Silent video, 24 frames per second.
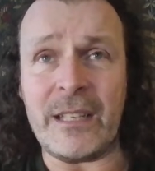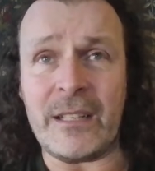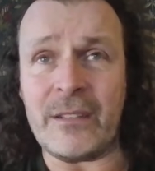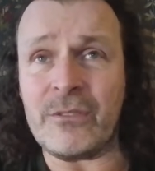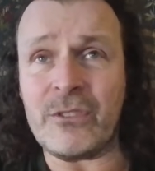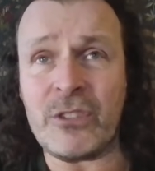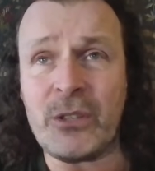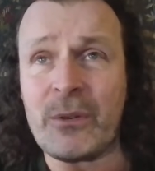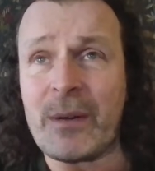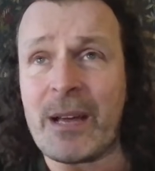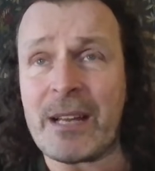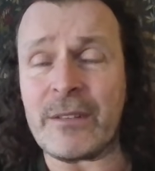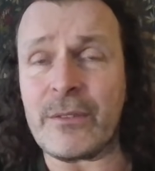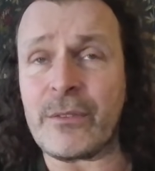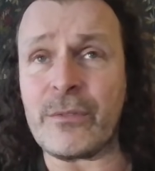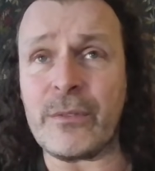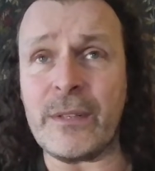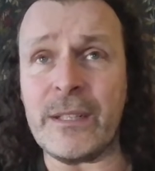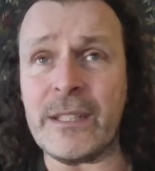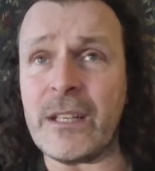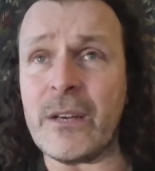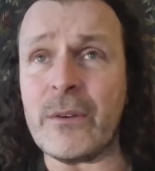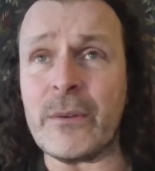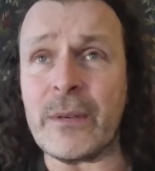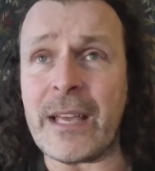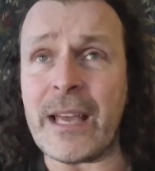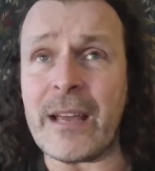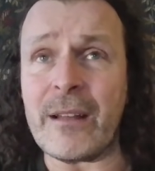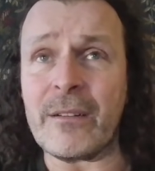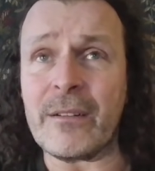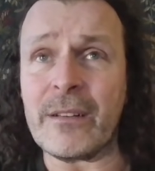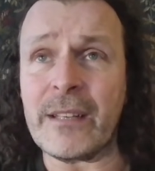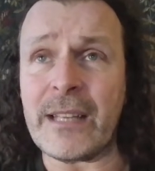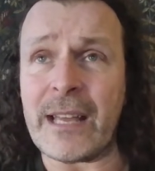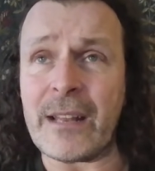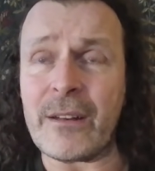2 out of 3 don't
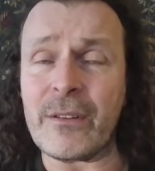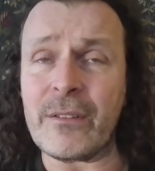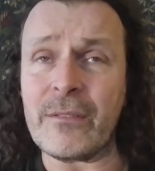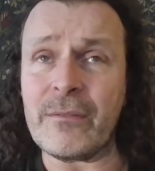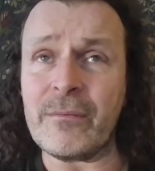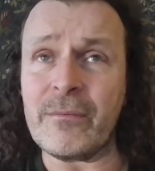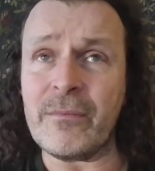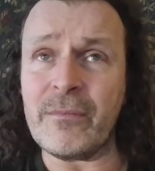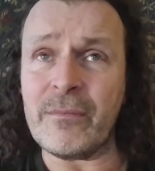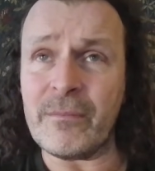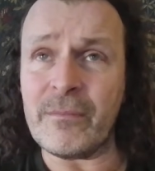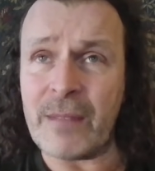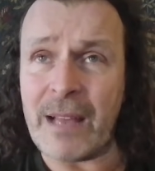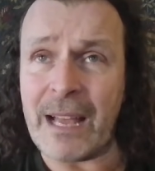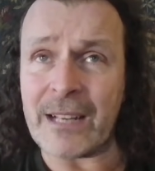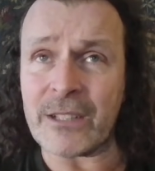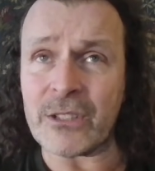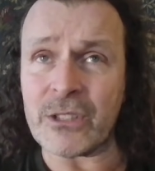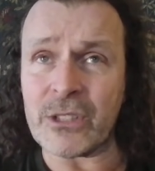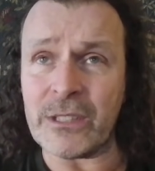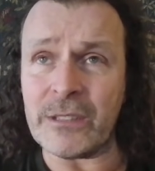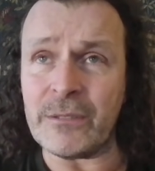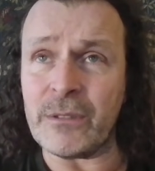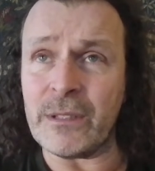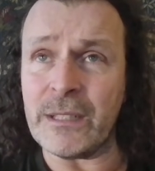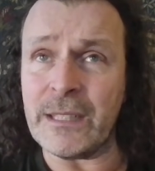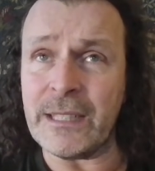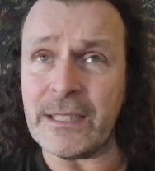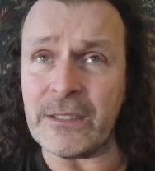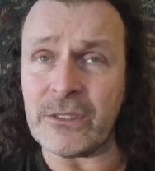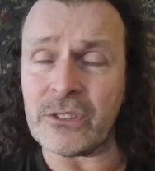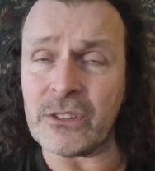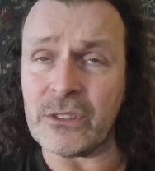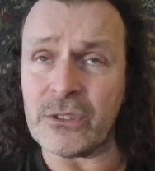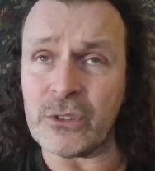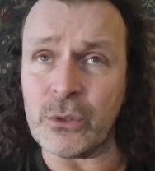get actually
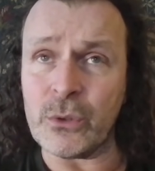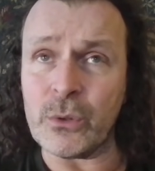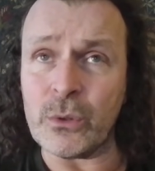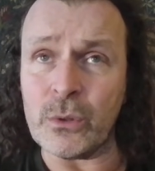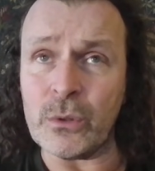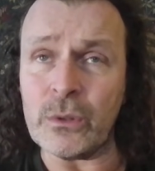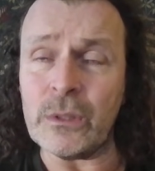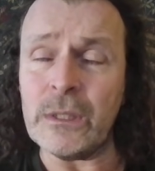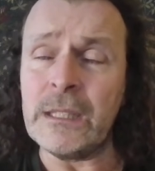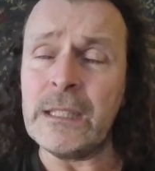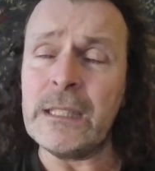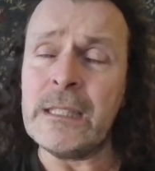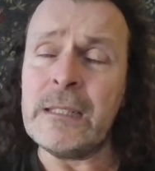released at all.